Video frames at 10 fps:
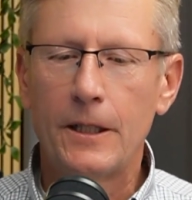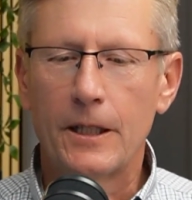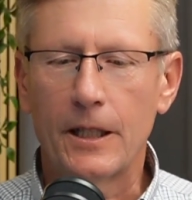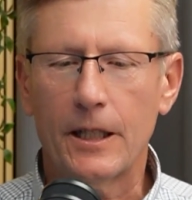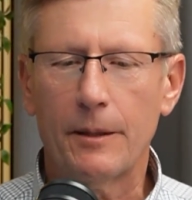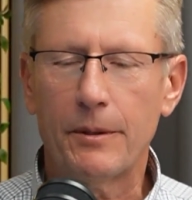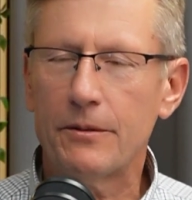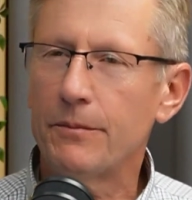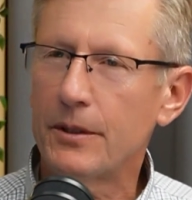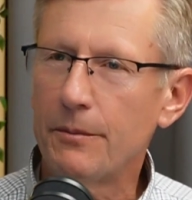
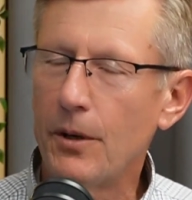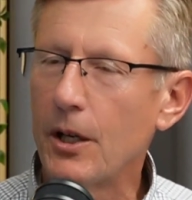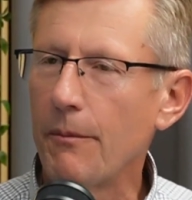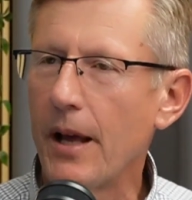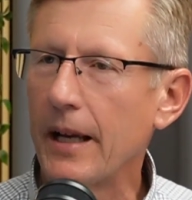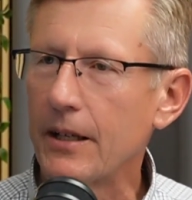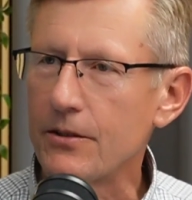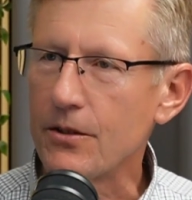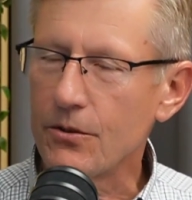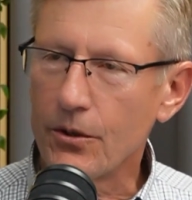But the bottom line is
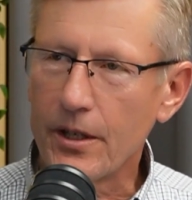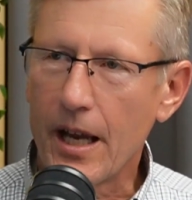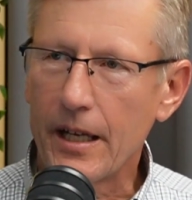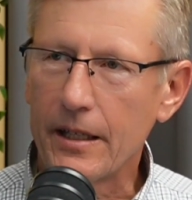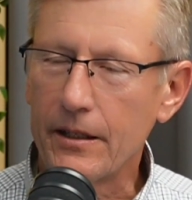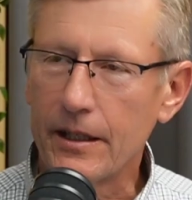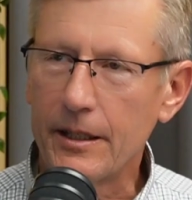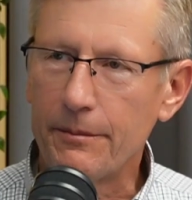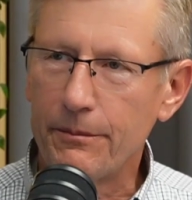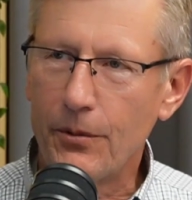just
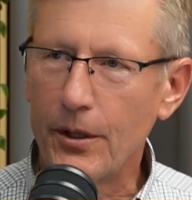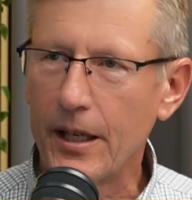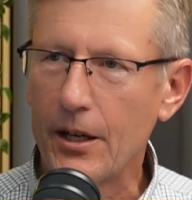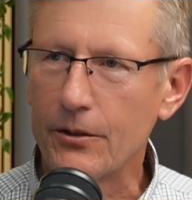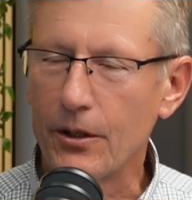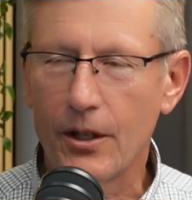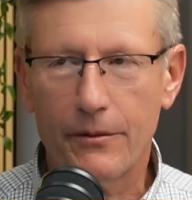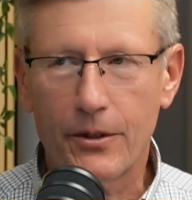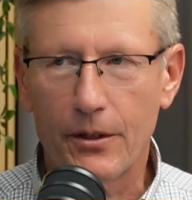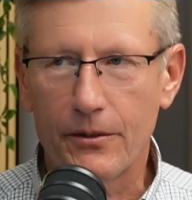organically putting out a lot
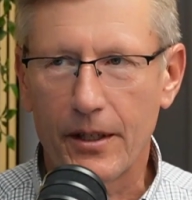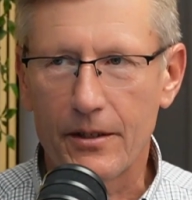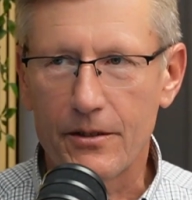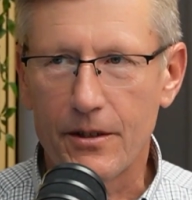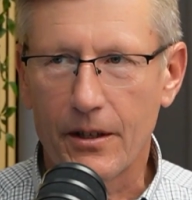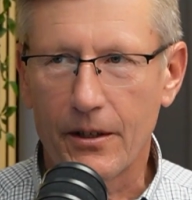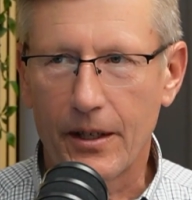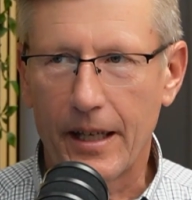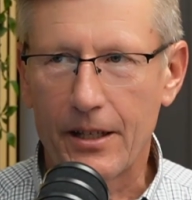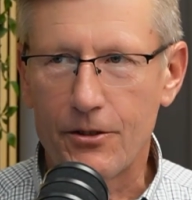of content is not going to
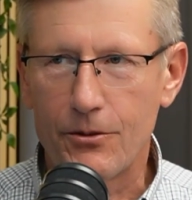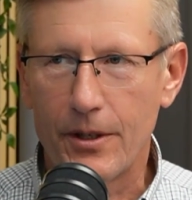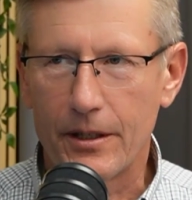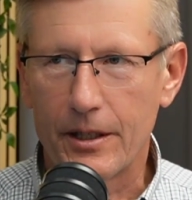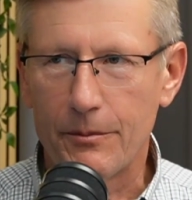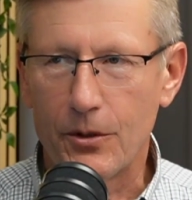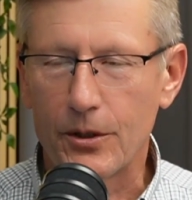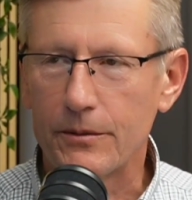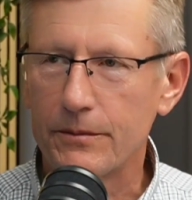get you there anymore.